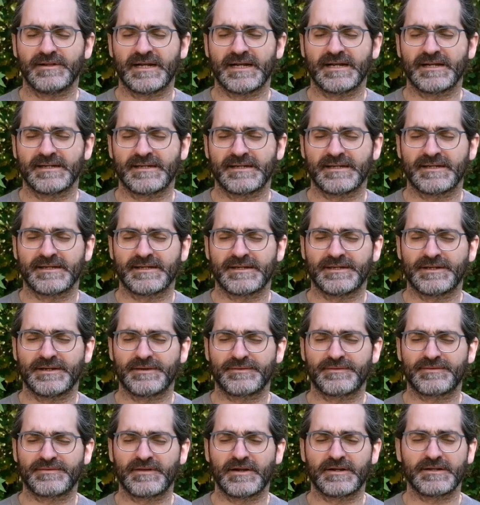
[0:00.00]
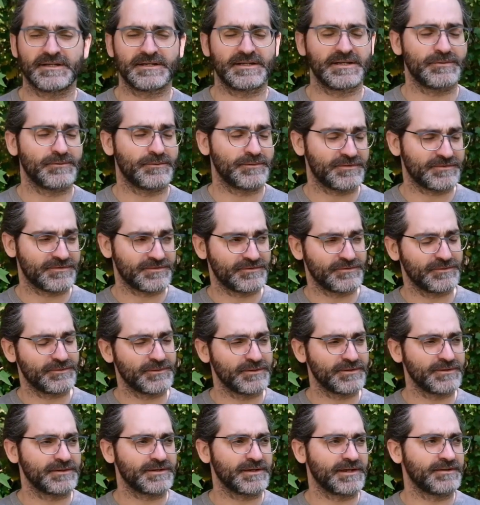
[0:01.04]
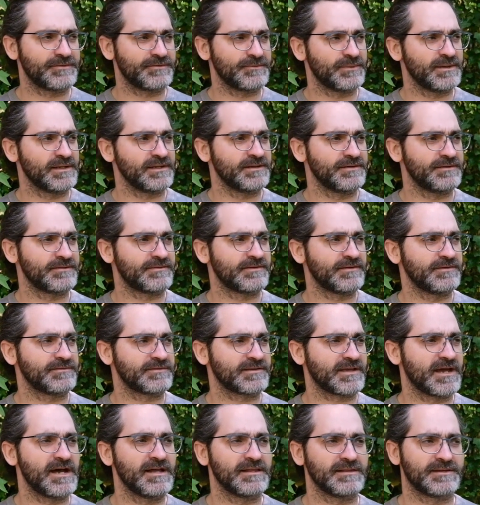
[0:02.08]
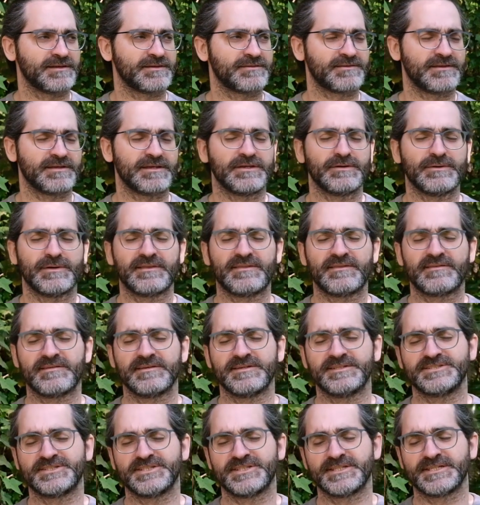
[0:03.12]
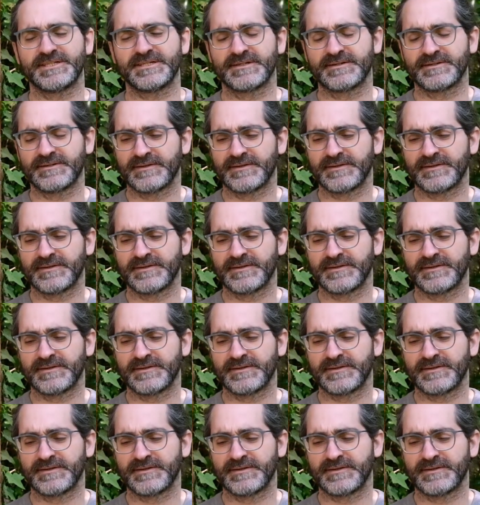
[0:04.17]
I studied it with Stuart as well as his colleagues at UNCG.